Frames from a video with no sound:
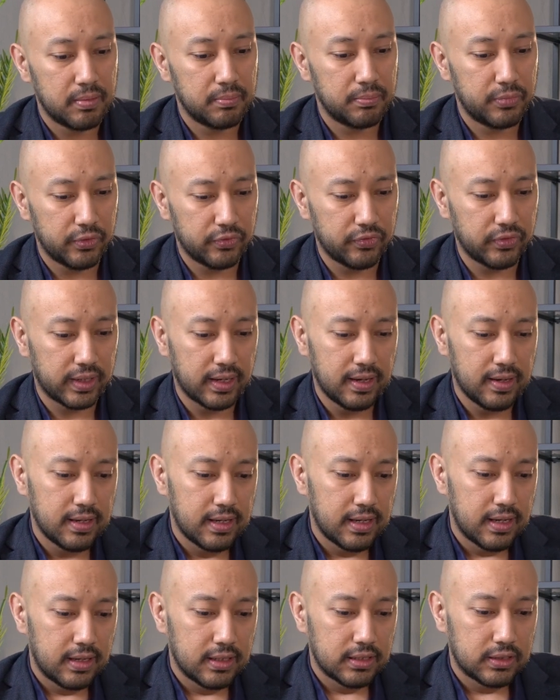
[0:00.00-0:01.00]
Perfect.
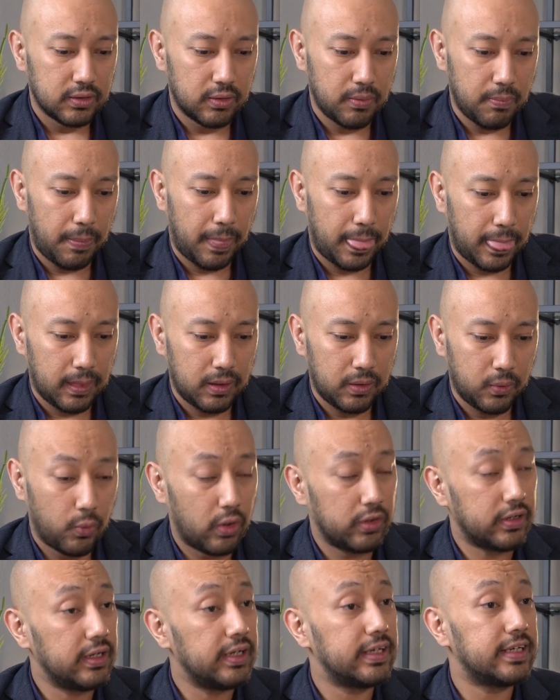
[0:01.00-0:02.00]
So water
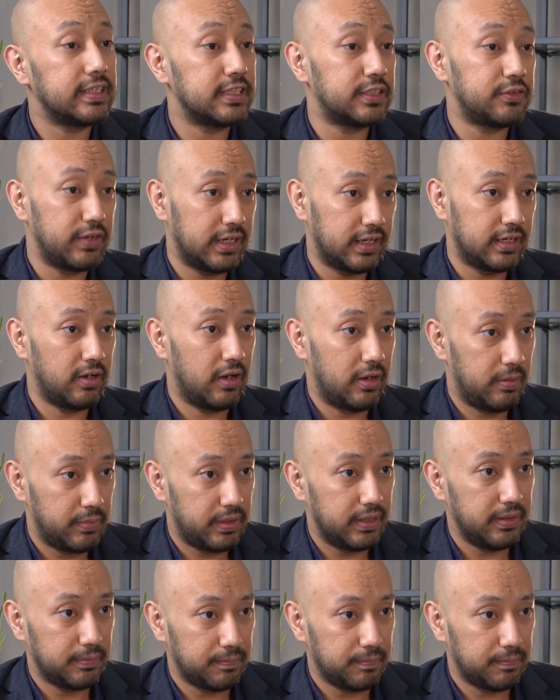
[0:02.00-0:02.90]
leakage is very common.